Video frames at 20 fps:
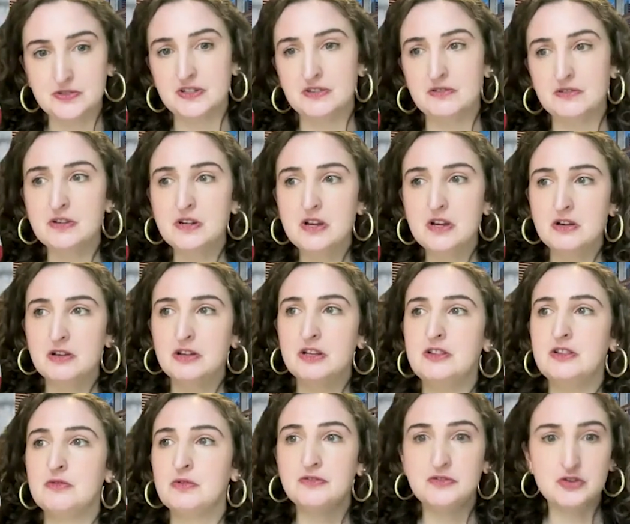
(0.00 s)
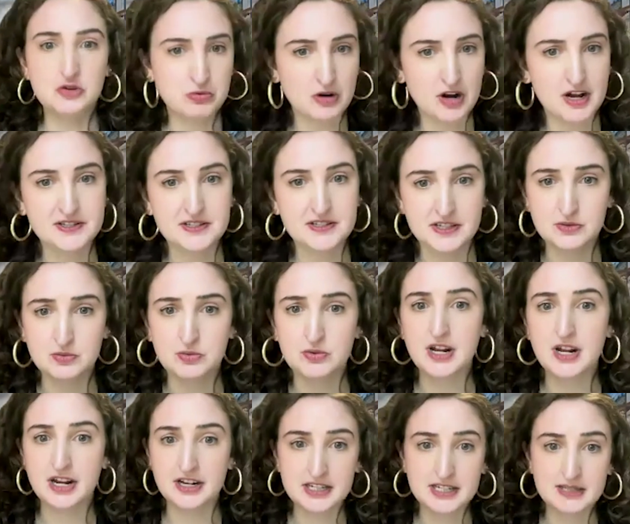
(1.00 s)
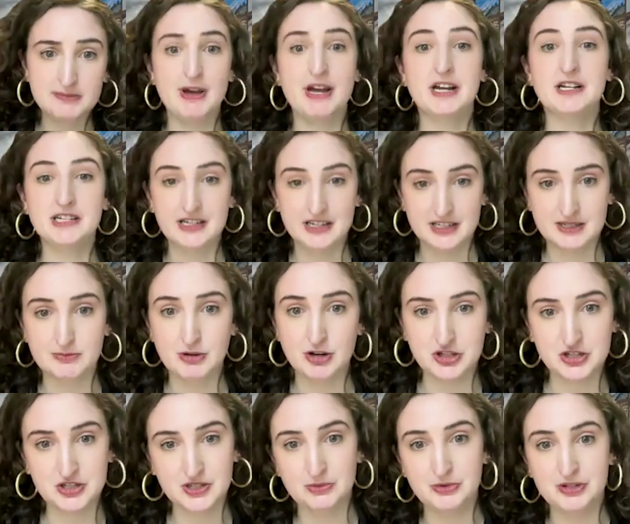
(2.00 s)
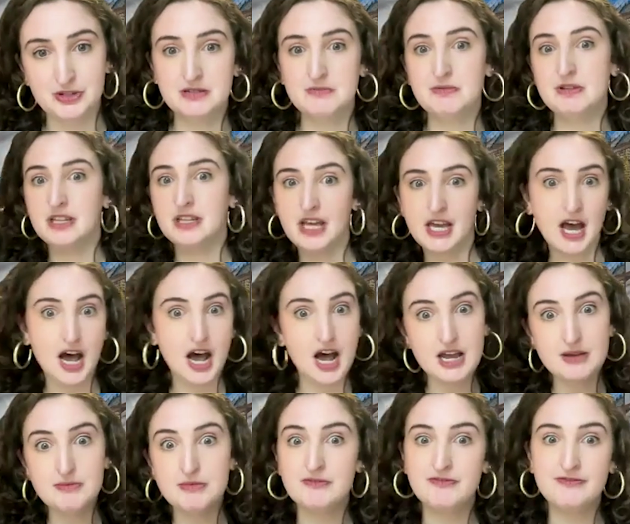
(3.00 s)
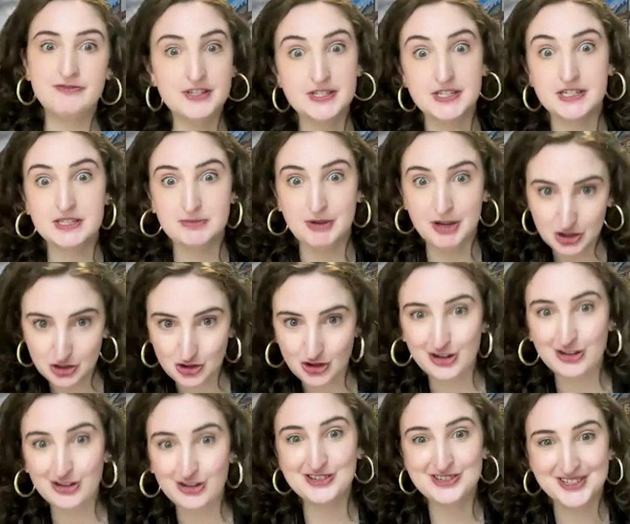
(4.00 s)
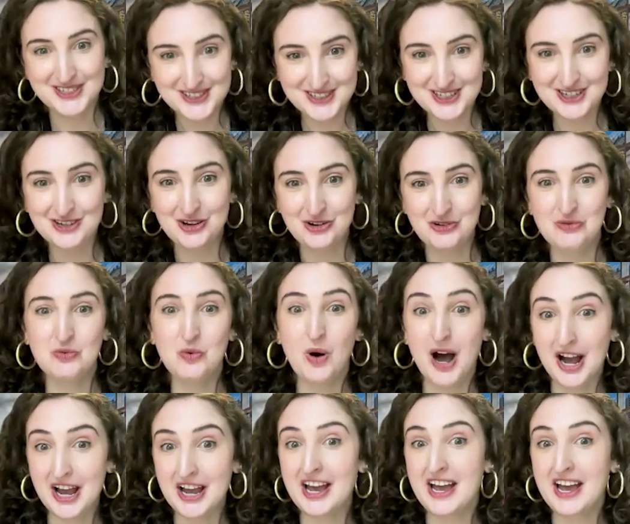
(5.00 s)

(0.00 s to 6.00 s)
And in the review process, we're not expecting as much someone to be like, I'm a physics major, and this is, why I